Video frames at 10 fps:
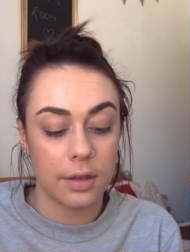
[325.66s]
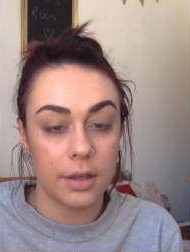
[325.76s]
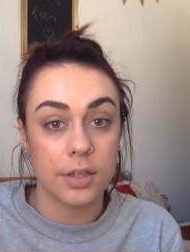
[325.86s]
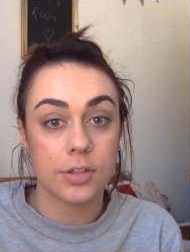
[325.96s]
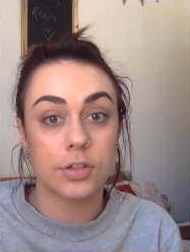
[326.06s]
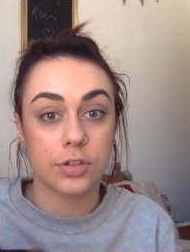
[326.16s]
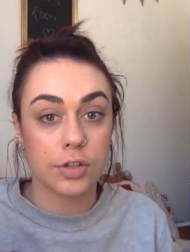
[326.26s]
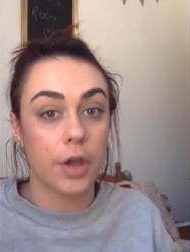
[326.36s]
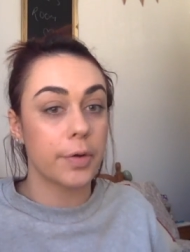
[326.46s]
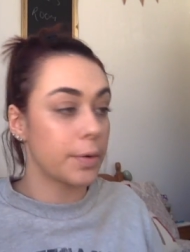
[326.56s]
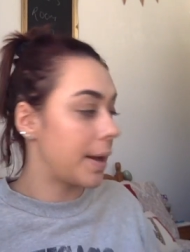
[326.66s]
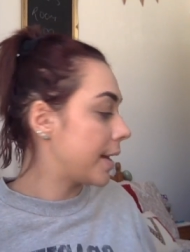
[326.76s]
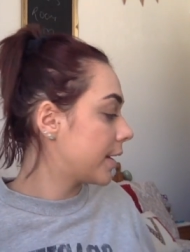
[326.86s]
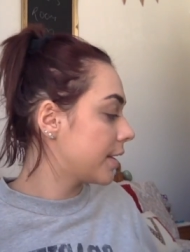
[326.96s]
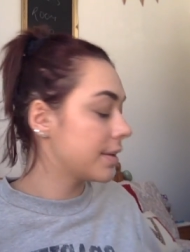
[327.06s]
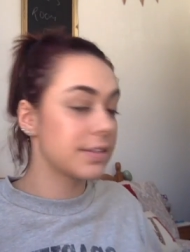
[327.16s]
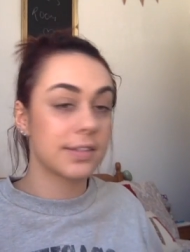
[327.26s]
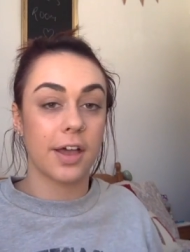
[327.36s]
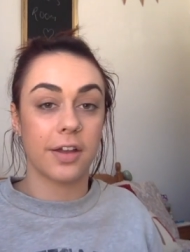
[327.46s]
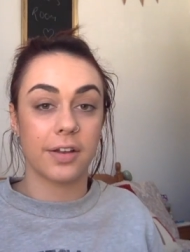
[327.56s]
So quick.
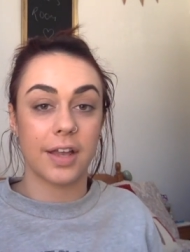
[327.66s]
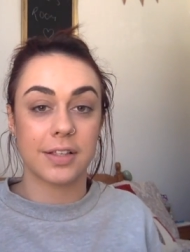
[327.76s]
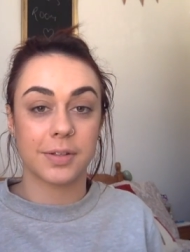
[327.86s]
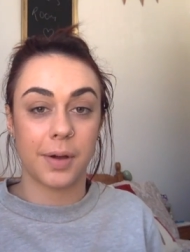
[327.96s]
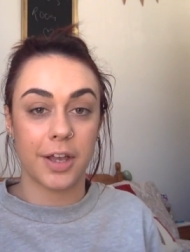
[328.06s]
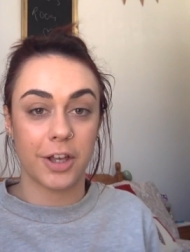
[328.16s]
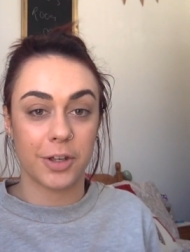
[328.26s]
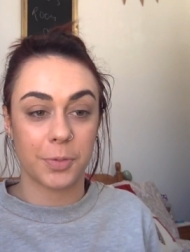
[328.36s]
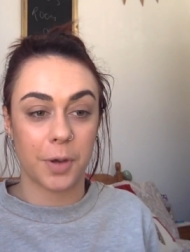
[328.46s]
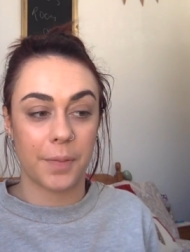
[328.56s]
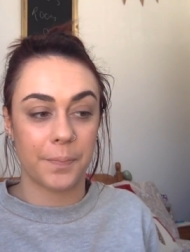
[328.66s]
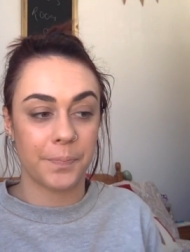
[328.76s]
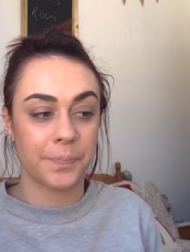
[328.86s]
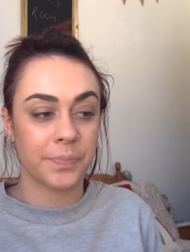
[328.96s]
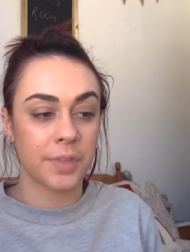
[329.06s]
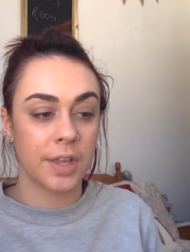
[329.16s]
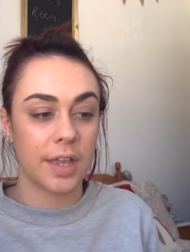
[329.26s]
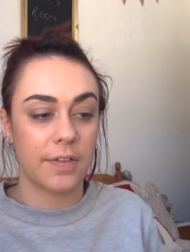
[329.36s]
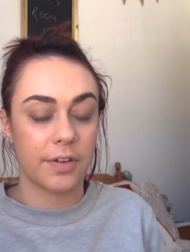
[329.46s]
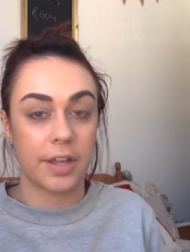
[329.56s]
So it's quite a good one
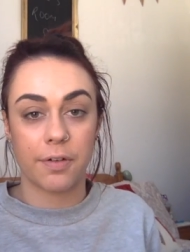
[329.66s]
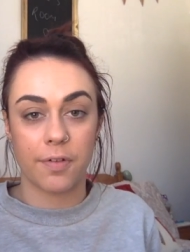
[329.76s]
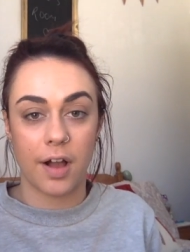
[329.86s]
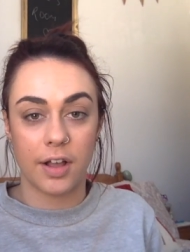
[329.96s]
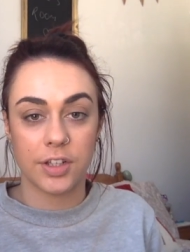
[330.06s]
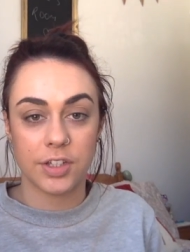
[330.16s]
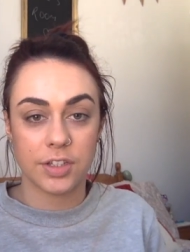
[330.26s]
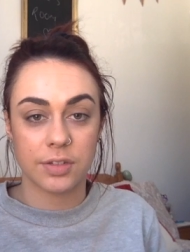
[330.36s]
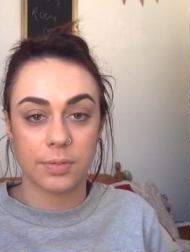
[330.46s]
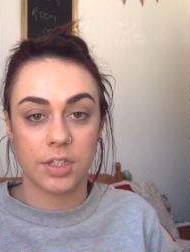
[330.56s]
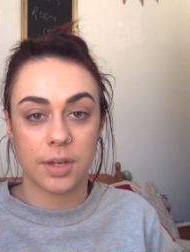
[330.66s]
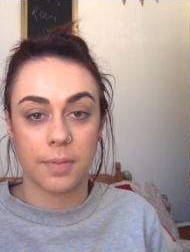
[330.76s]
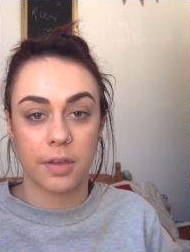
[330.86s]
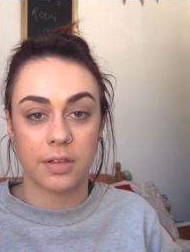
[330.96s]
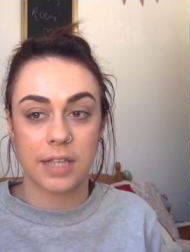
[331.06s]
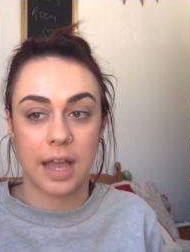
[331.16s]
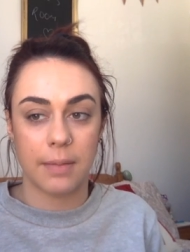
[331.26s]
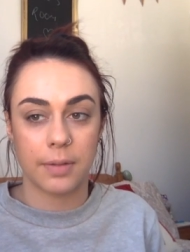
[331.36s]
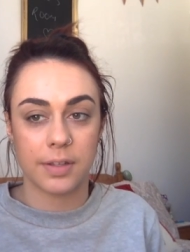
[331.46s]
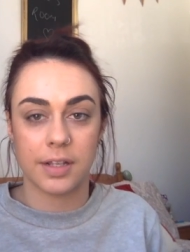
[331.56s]
if you're in a rush, which I mostly
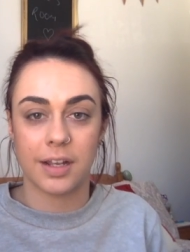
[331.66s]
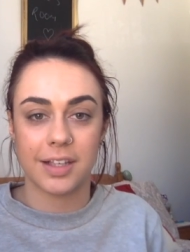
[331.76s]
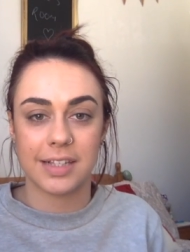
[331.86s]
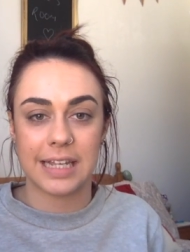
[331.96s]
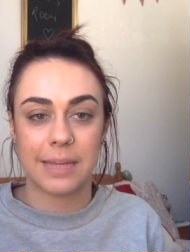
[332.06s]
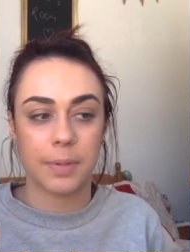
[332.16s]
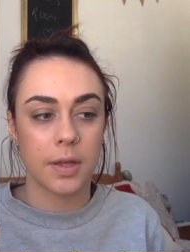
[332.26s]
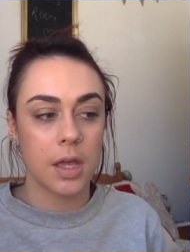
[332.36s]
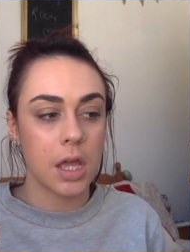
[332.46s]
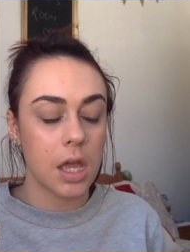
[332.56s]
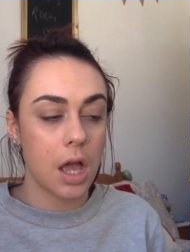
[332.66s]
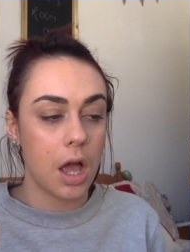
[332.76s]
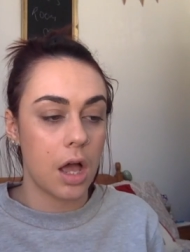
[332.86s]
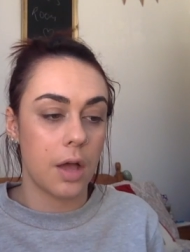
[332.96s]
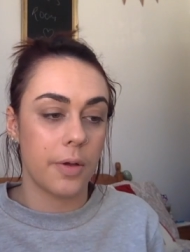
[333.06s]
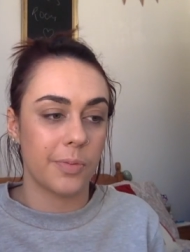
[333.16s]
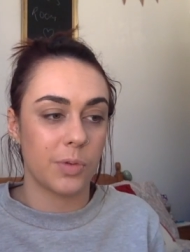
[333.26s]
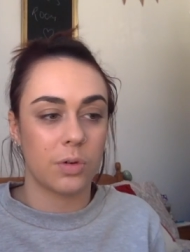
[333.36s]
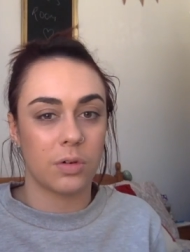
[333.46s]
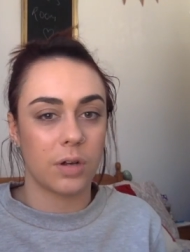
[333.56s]
am because I like sleep.
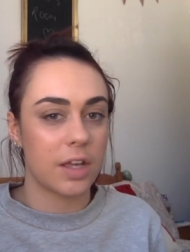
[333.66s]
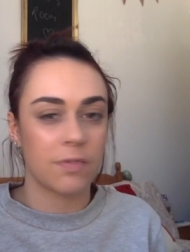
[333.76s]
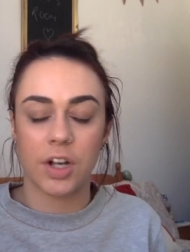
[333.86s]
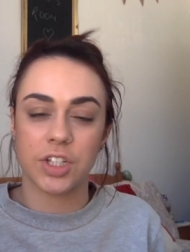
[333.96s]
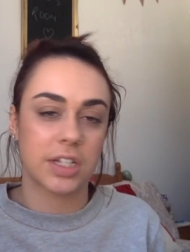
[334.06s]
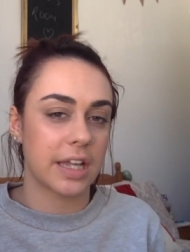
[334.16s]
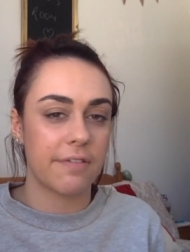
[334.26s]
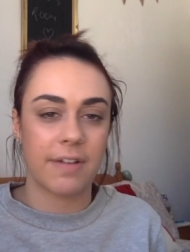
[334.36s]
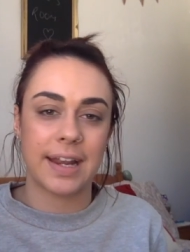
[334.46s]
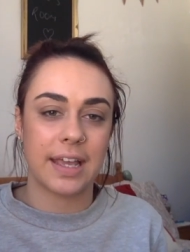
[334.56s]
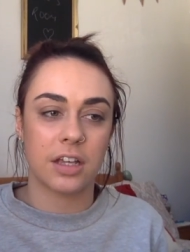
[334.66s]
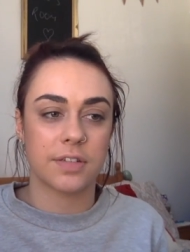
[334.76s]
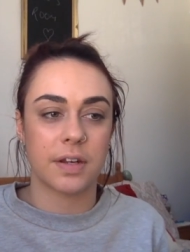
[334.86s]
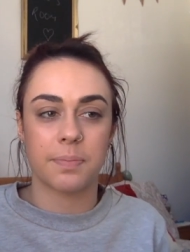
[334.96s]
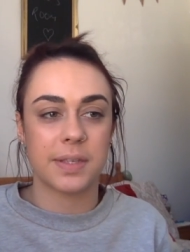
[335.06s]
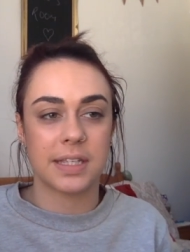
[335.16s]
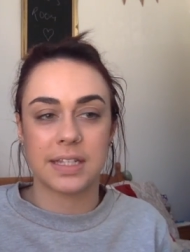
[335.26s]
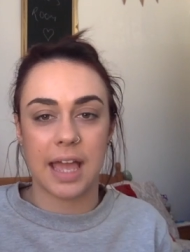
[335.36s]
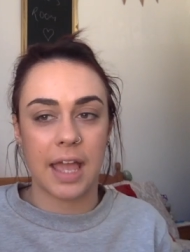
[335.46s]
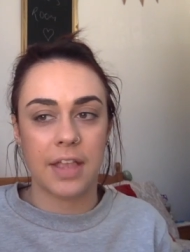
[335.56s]
Or like you're rushing to get ready because you've had a busy
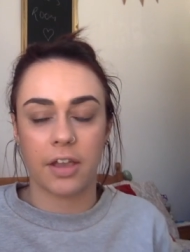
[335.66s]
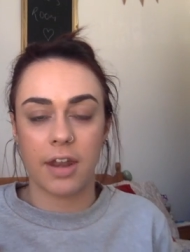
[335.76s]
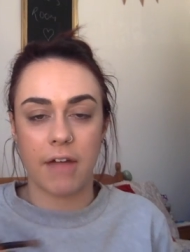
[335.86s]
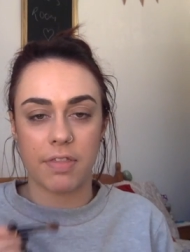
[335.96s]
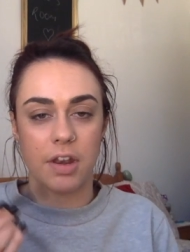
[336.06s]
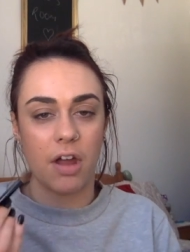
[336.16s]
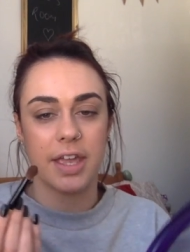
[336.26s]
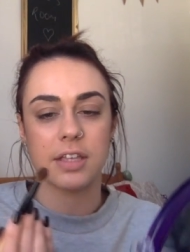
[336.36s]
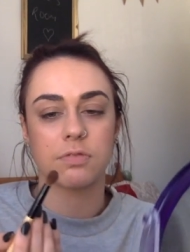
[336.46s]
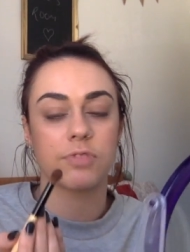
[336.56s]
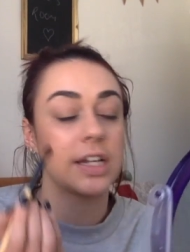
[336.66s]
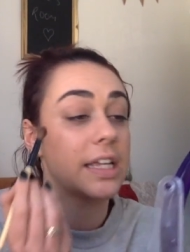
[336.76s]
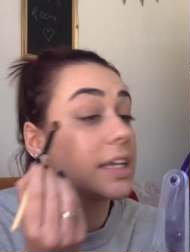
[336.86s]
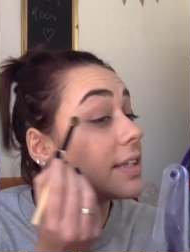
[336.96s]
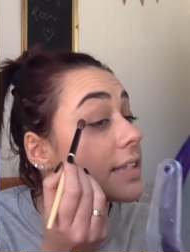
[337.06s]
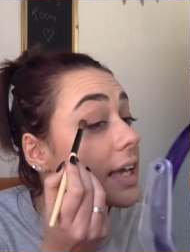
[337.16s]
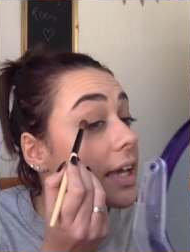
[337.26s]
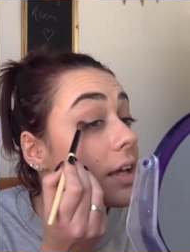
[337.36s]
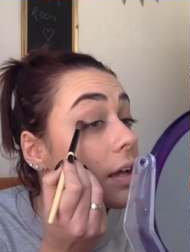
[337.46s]
day and you're going out in the night. It's really easy.